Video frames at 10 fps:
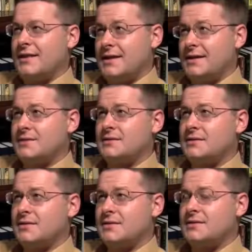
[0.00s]

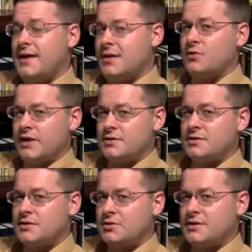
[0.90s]
least 10
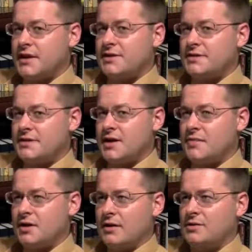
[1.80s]
reasons to reject
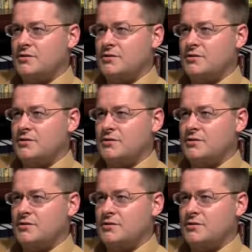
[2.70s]
Islam